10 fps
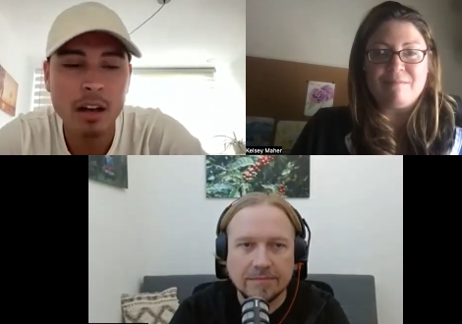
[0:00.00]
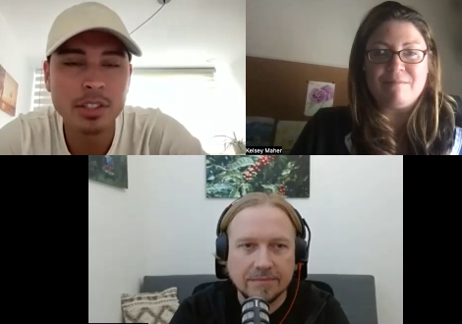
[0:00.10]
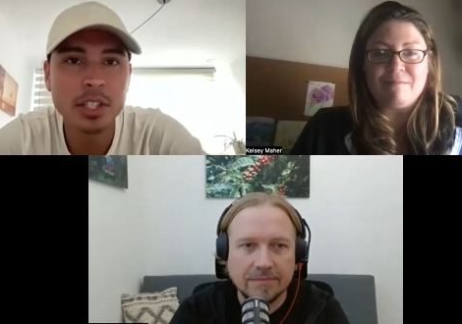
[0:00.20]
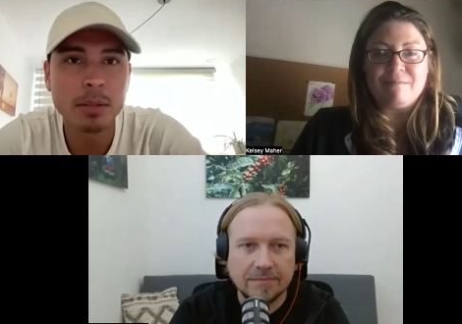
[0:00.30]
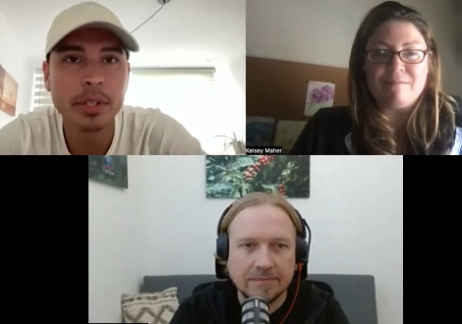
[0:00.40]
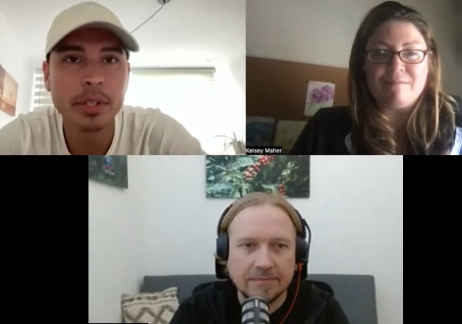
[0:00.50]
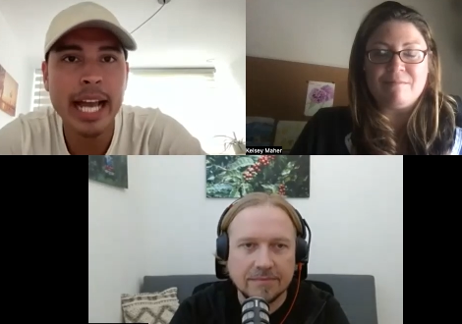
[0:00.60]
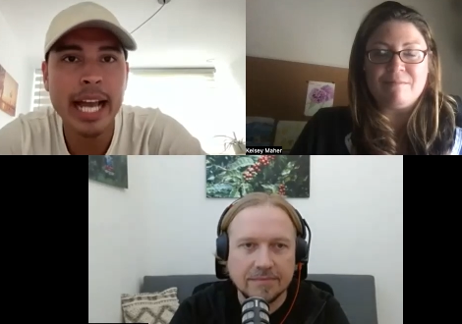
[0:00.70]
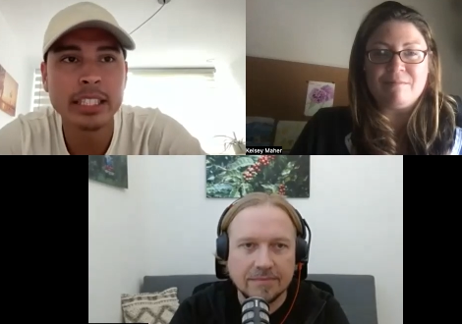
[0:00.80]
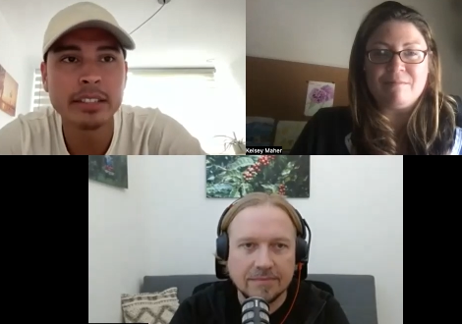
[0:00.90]
Speaker 1: also, I'm
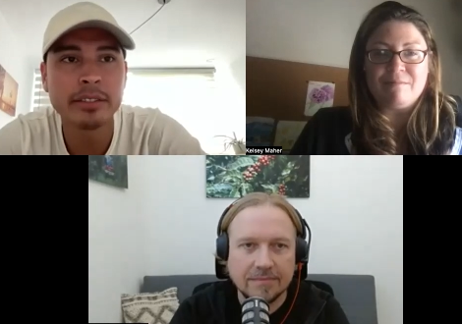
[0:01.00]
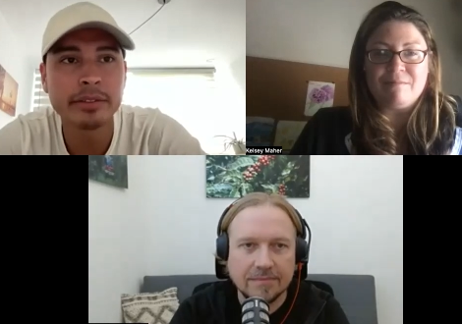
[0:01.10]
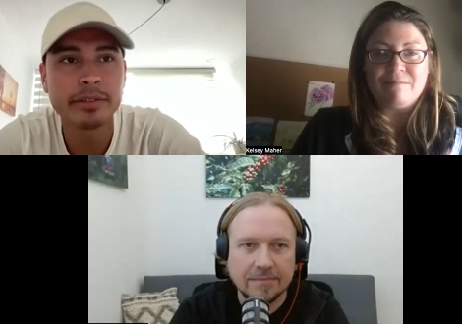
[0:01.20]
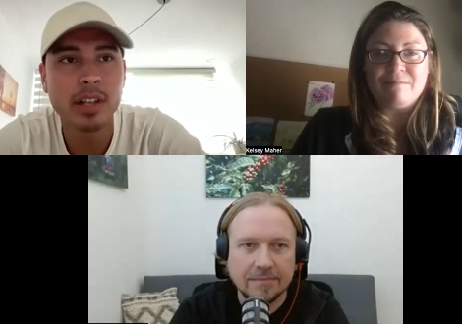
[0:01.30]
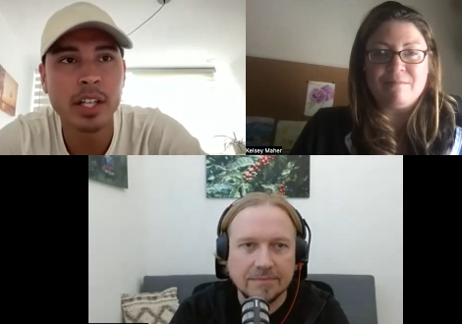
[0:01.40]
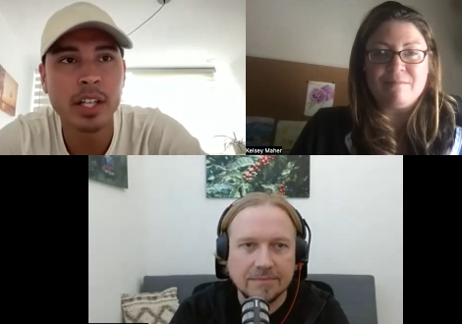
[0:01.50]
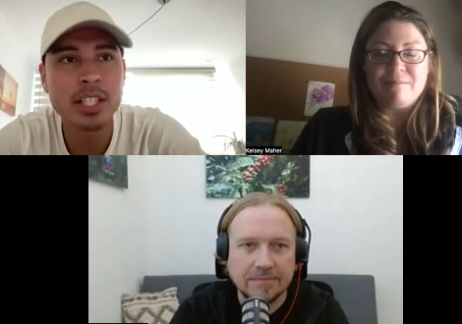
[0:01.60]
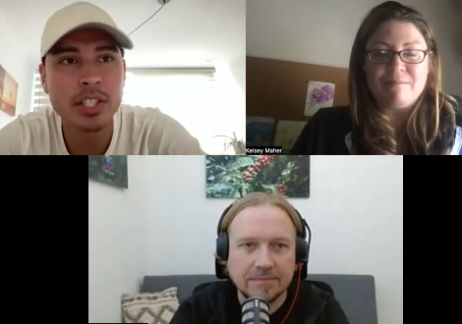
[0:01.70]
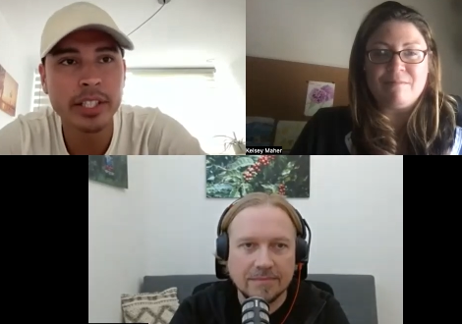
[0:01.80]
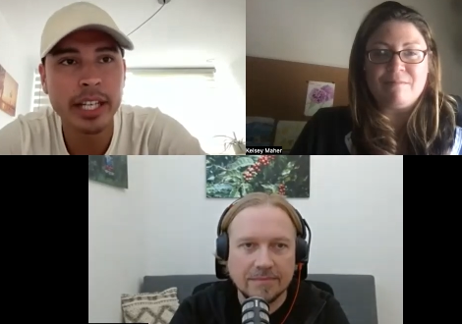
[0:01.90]
pretty active on
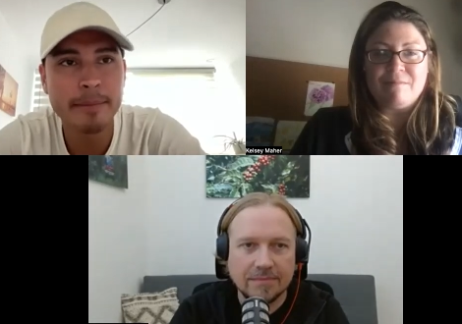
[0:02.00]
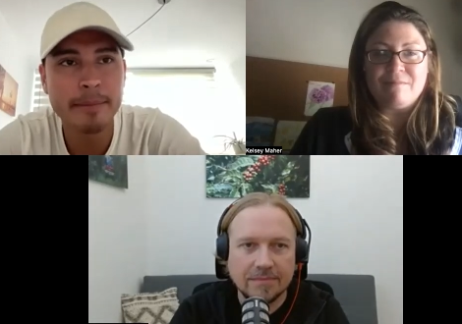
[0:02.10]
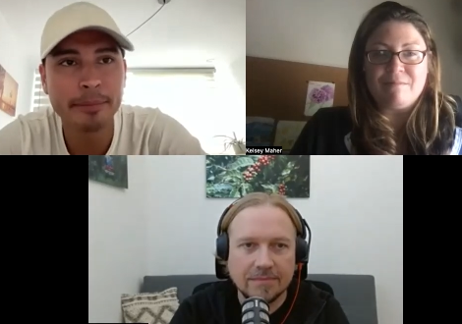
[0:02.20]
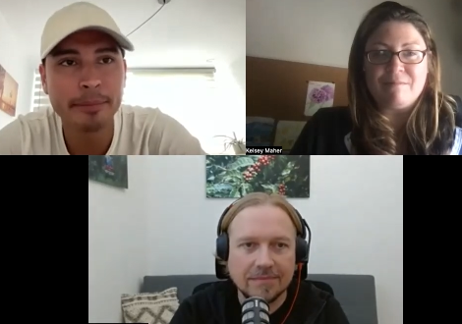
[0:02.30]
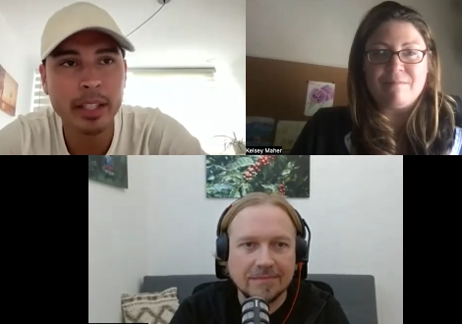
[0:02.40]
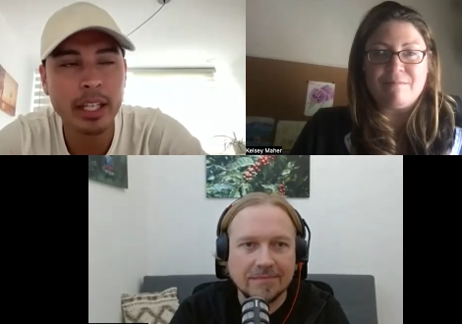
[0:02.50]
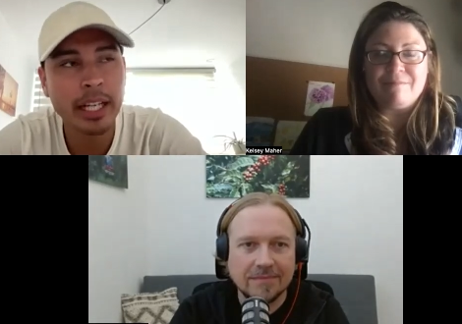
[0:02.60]
Instagram.